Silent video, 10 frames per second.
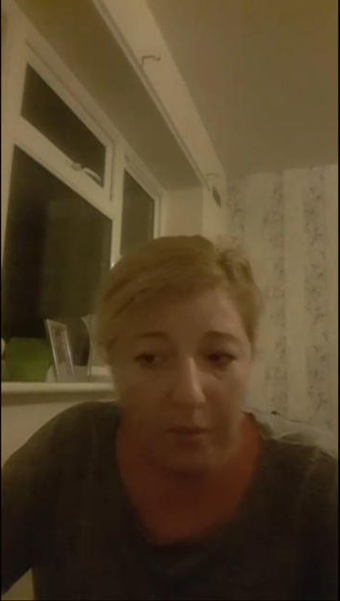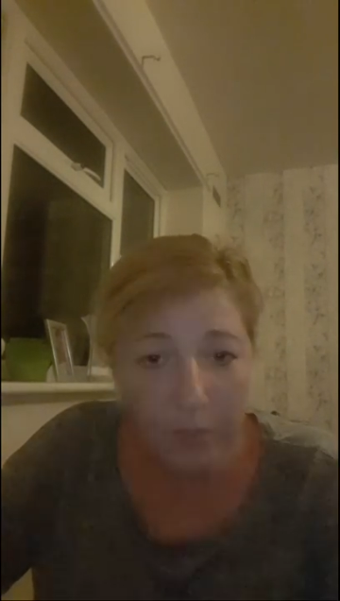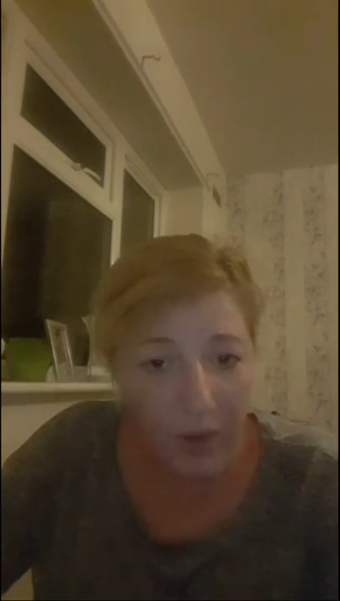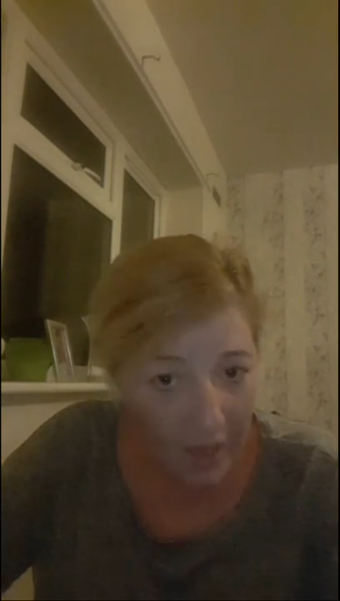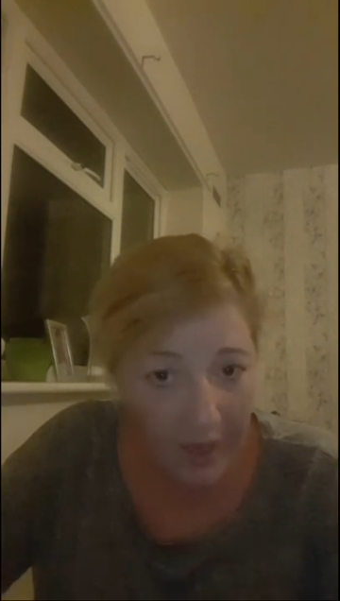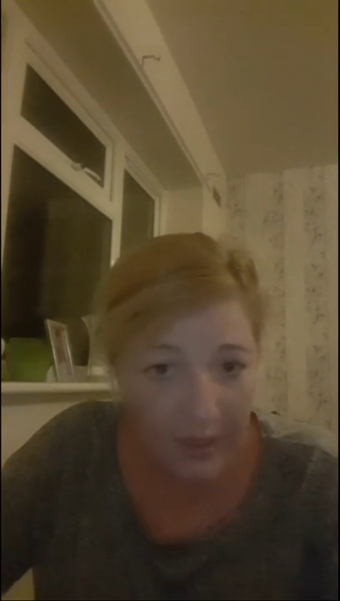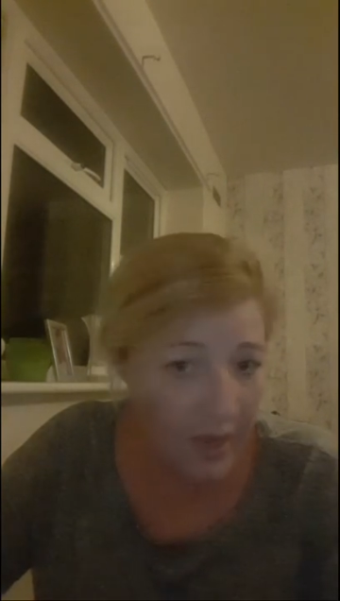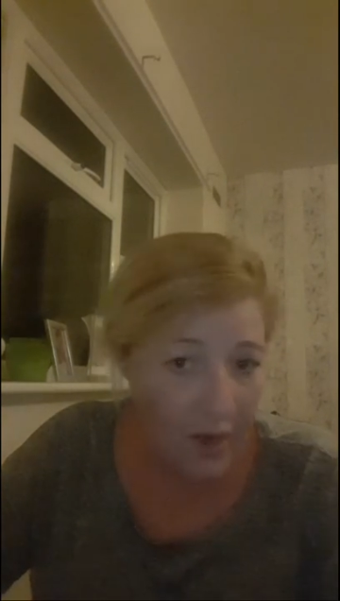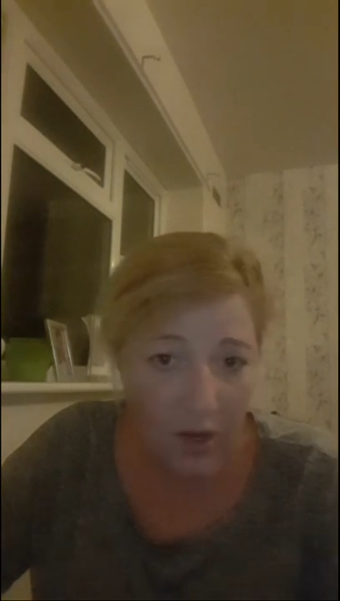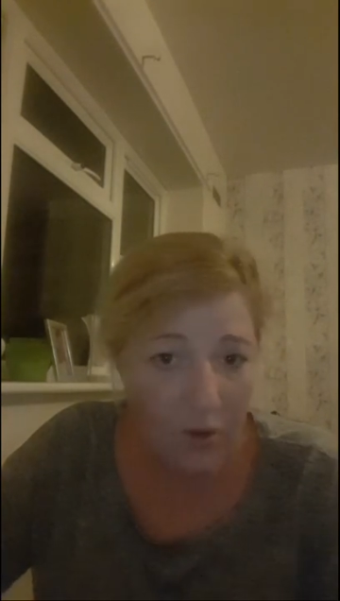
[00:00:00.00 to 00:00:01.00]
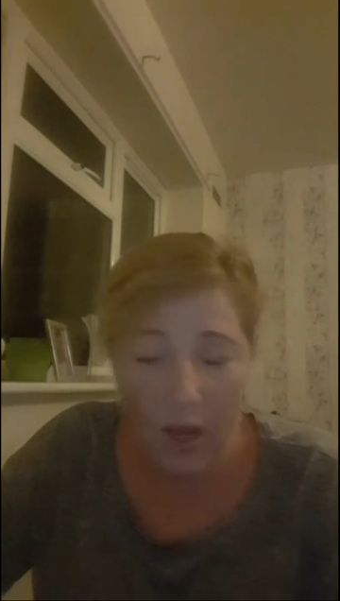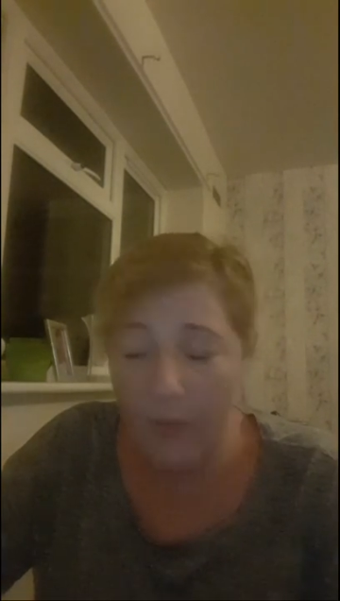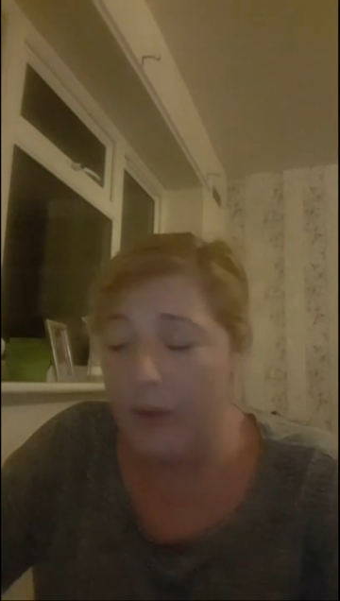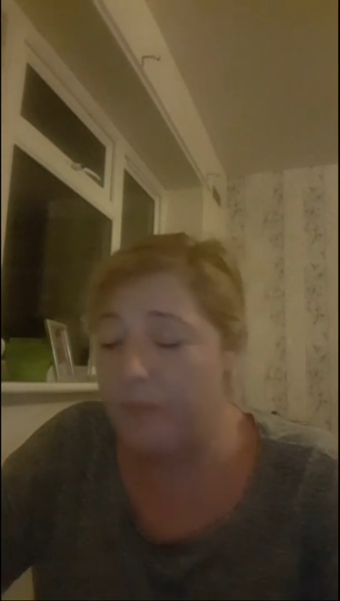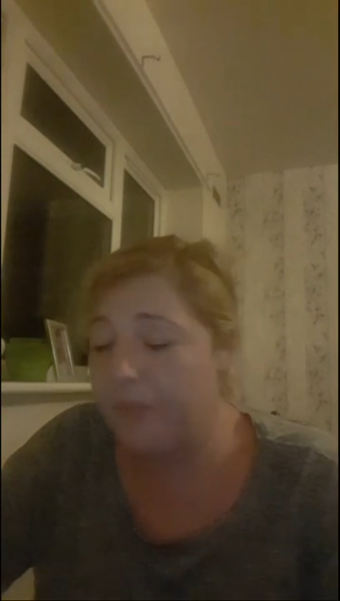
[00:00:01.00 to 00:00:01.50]
But I don't
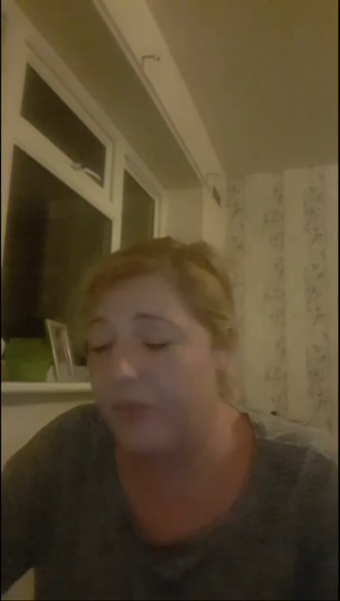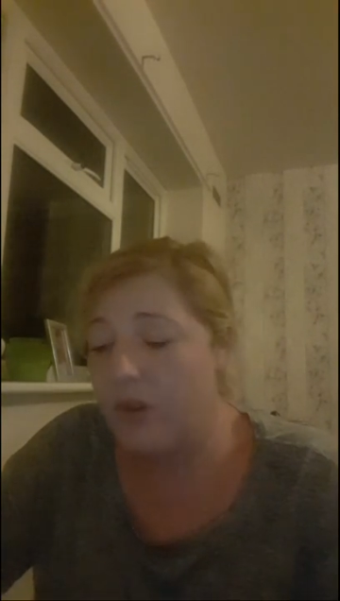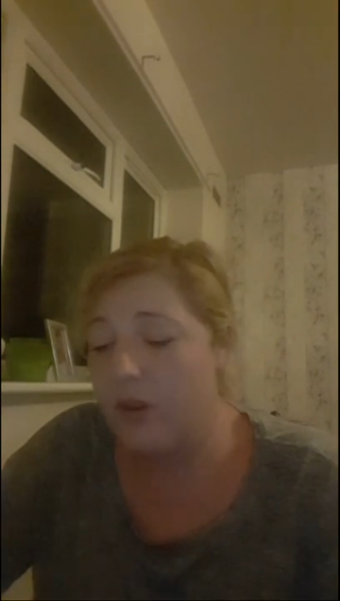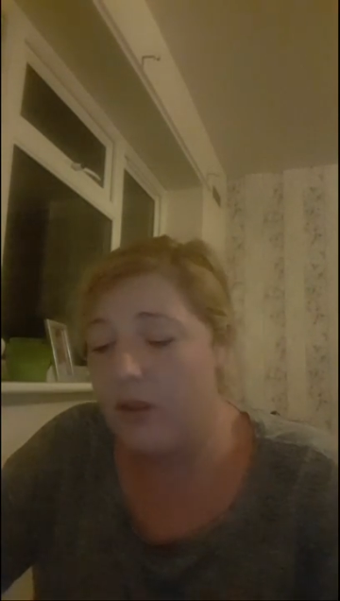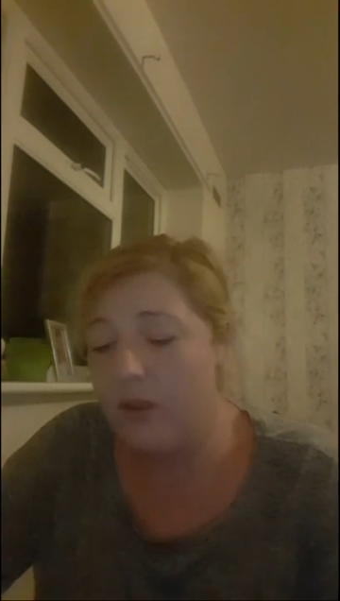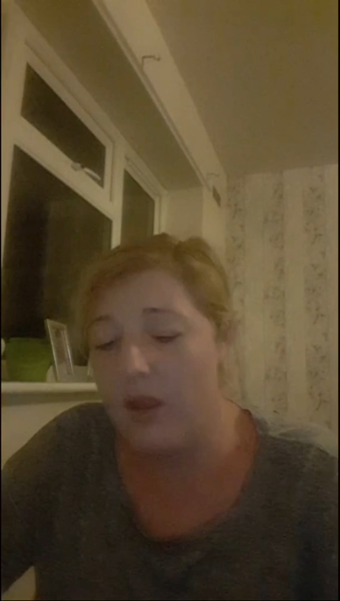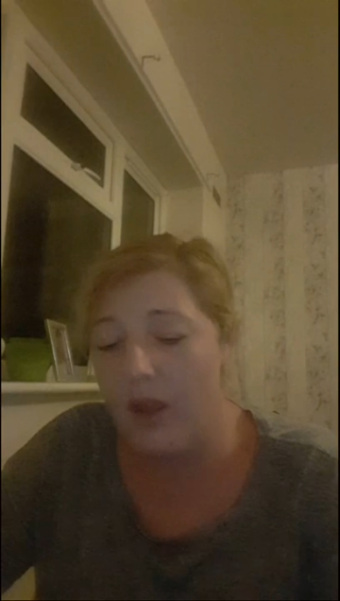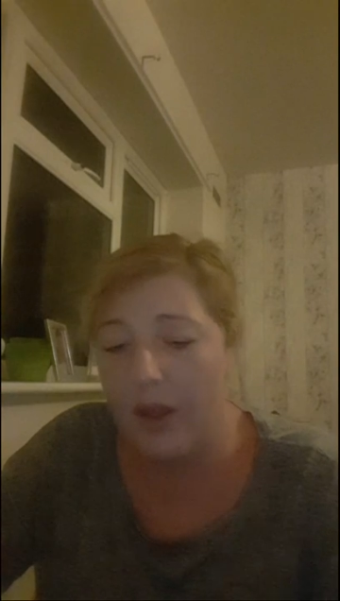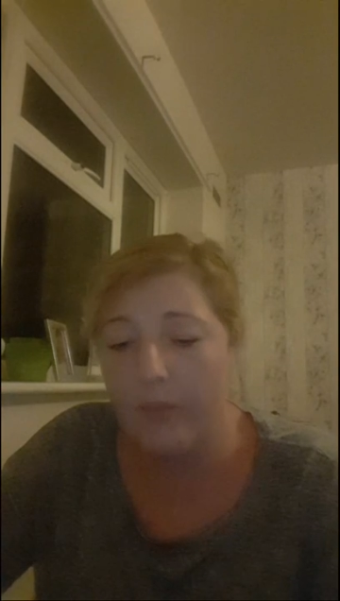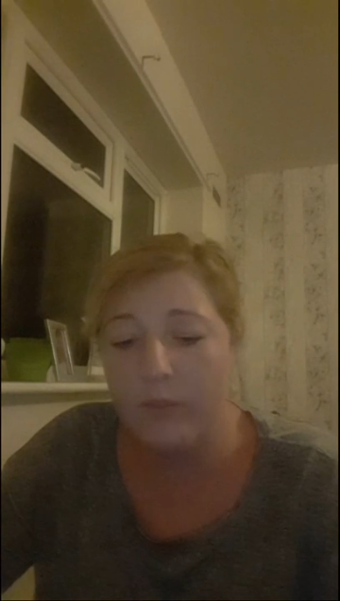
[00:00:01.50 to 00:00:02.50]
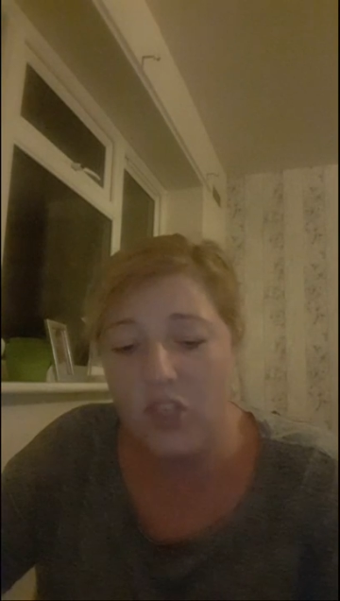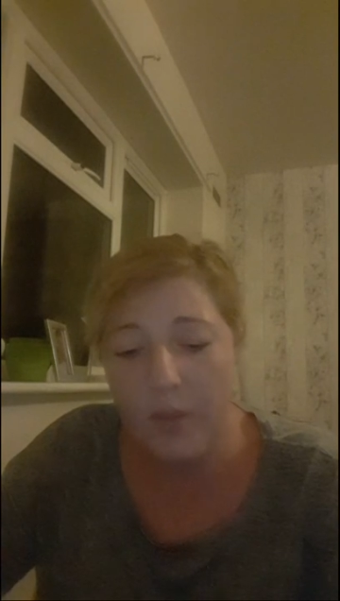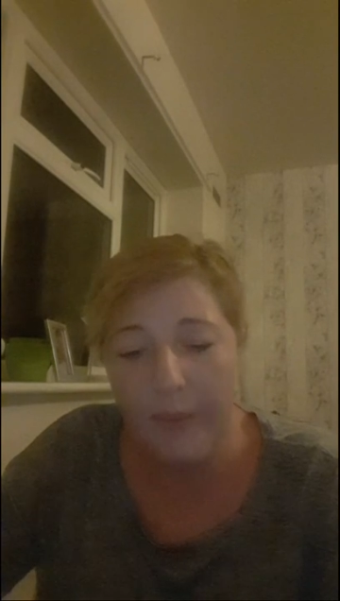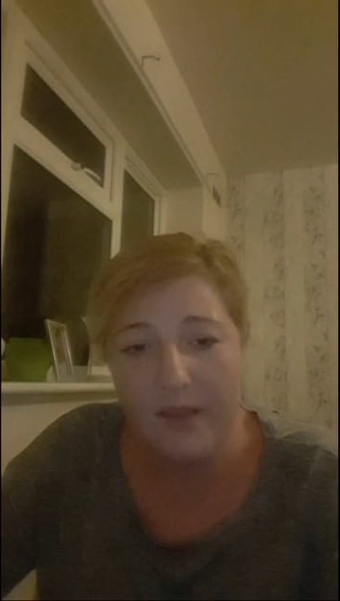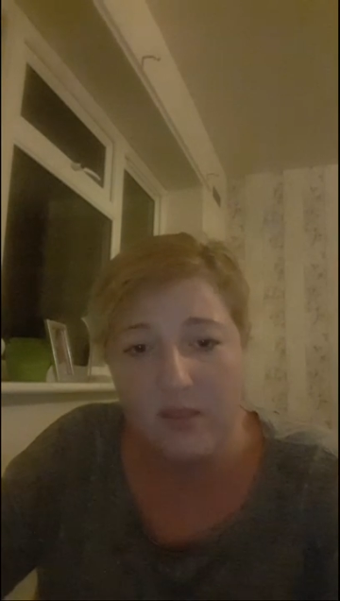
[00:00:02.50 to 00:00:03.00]
know her.
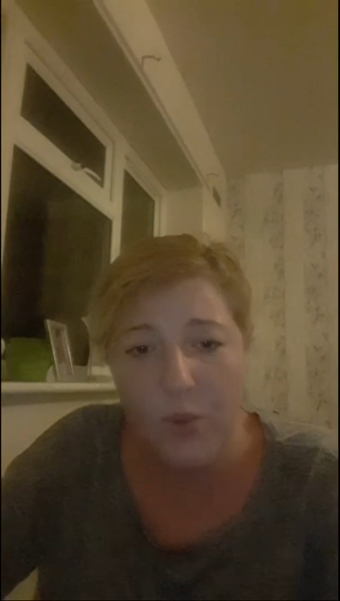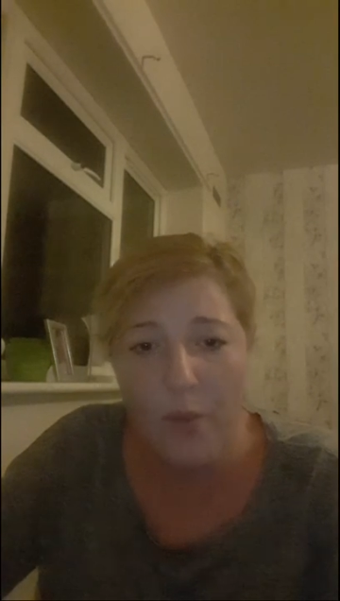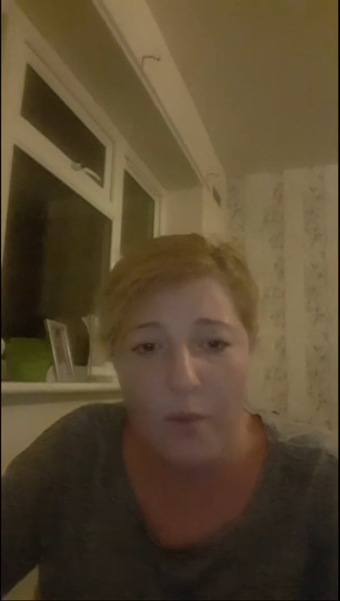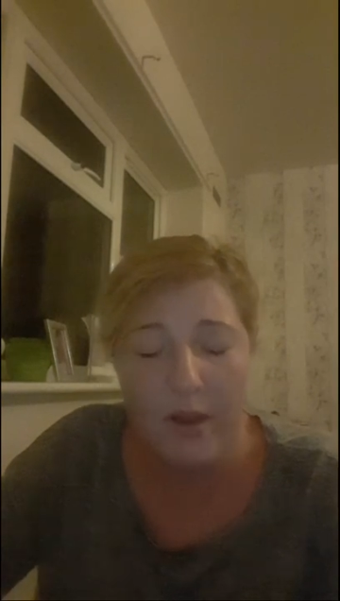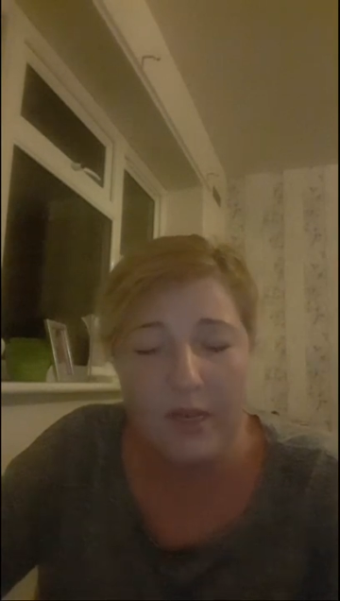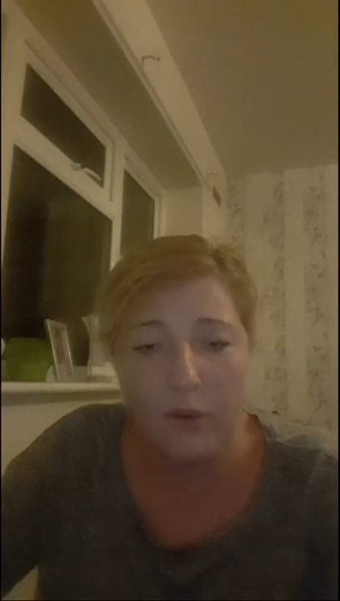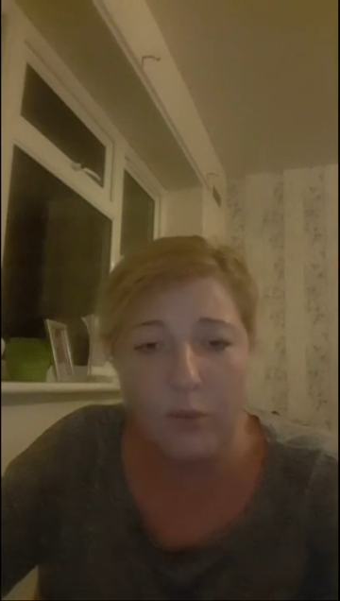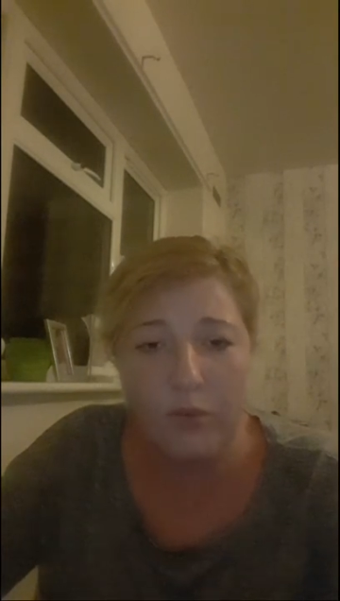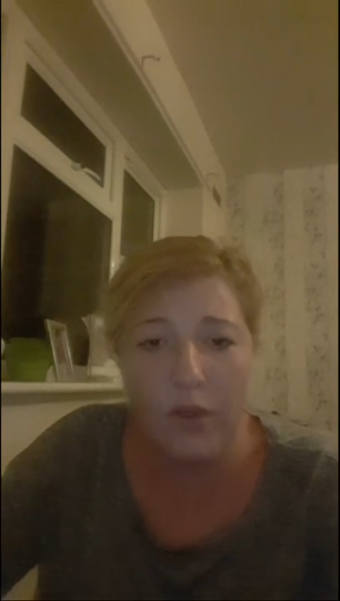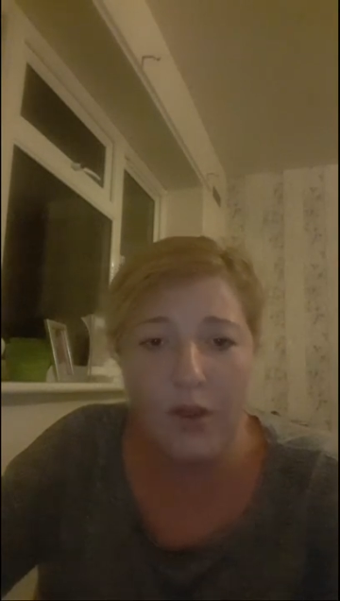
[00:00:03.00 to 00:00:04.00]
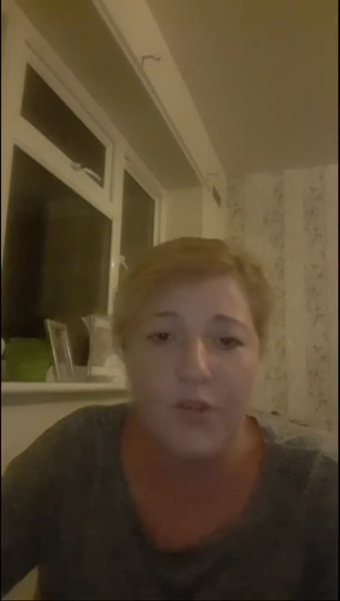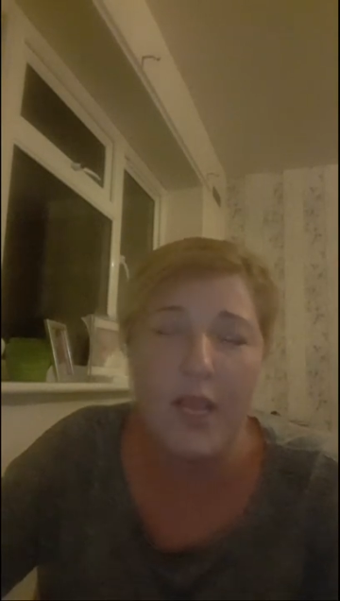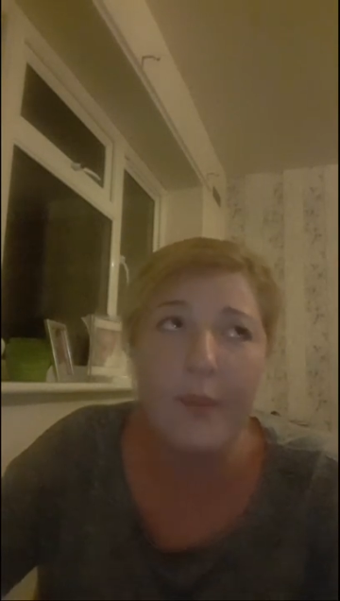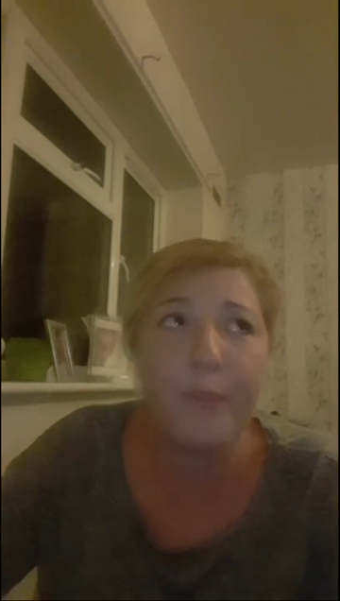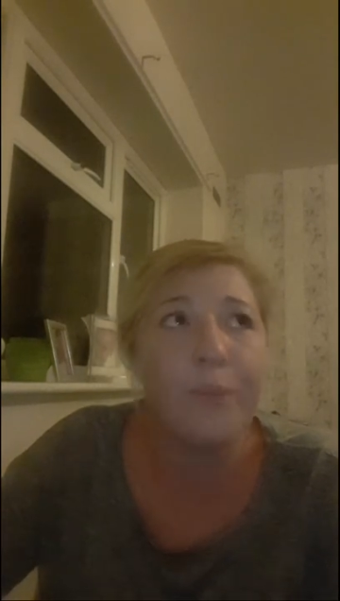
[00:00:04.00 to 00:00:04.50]
She passed away when my dad was
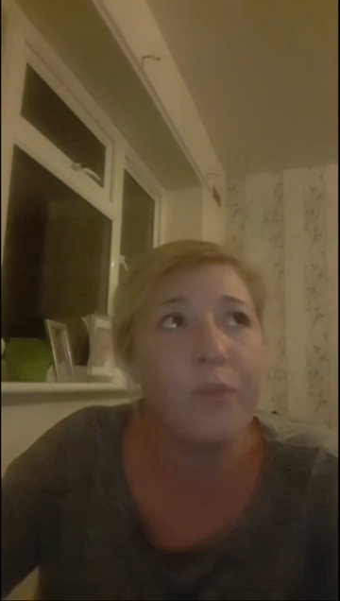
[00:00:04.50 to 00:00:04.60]
13.